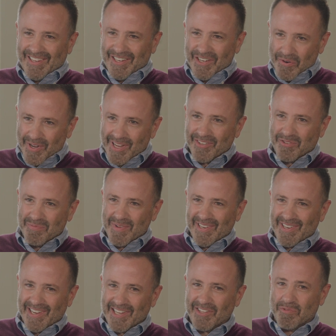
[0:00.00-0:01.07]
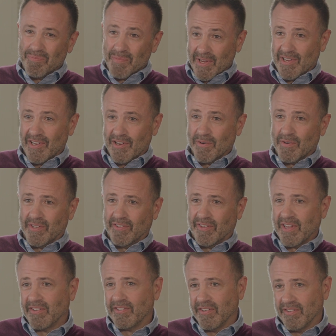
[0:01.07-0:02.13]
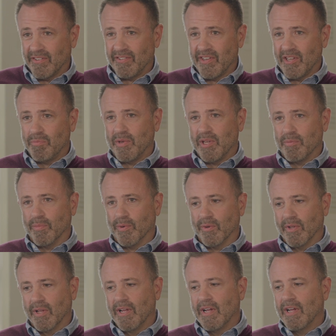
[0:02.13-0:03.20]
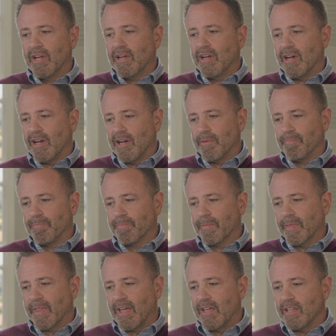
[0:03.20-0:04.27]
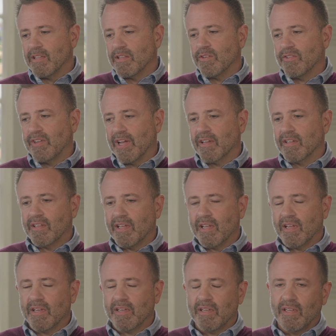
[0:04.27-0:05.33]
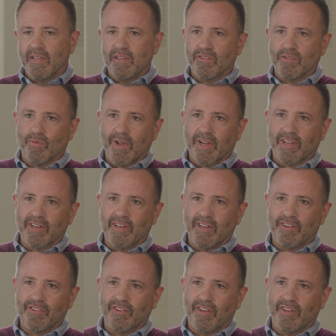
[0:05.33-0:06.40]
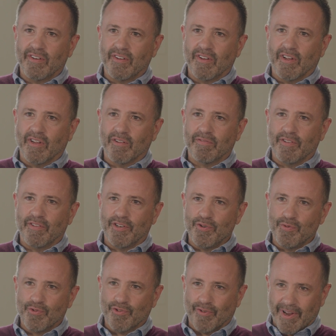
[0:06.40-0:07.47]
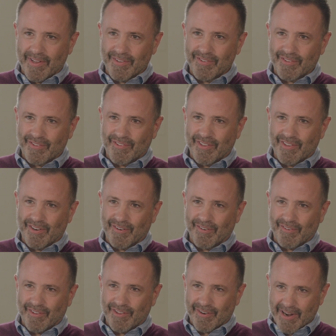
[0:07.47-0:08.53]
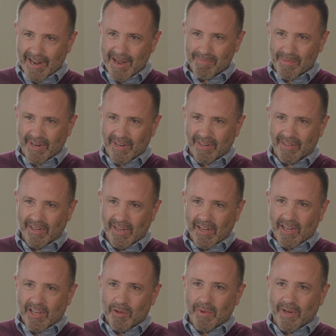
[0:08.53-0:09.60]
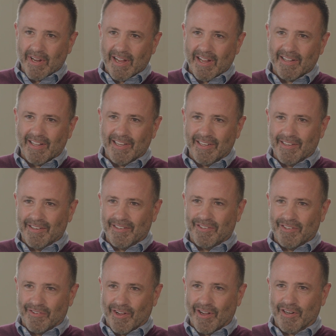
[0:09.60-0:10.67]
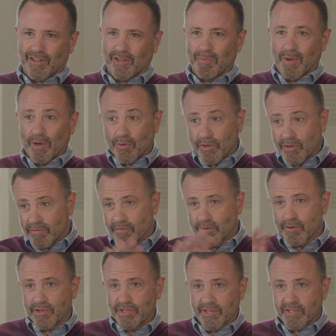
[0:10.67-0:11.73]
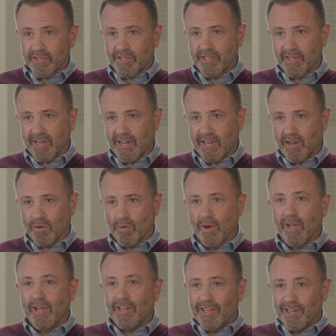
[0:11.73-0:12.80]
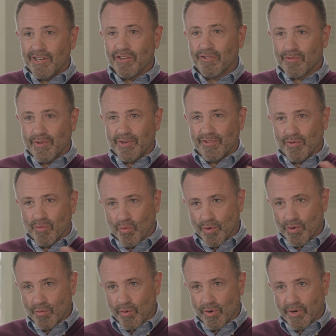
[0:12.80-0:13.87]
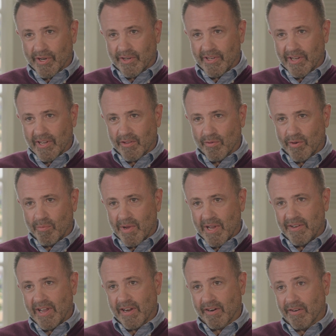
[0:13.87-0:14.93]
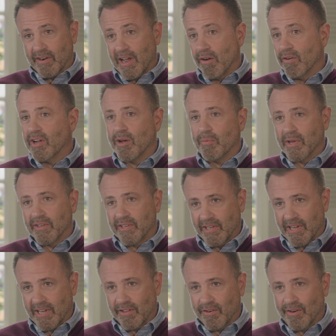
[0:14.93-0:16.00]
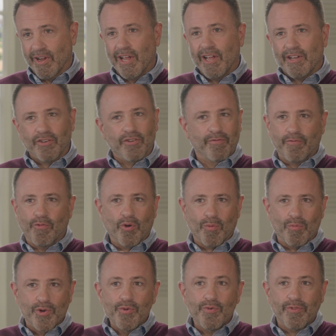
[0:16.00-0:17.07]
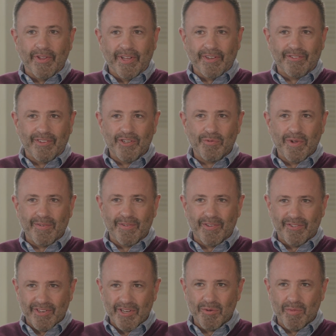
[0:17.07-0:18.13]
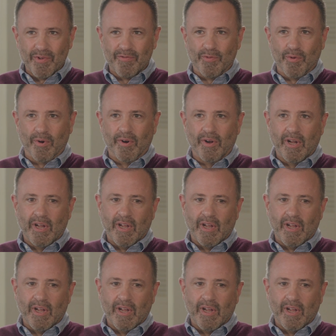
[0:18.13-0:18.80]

you know, hits me yeah. hits me here. It's nice to see people. Um, I think the second thing is a recognition of the new trends that are that are happening. I mean, I like to talk about convergence and how industries that weren't working together in medtech are now coming together to form new things, things we haven't seen before.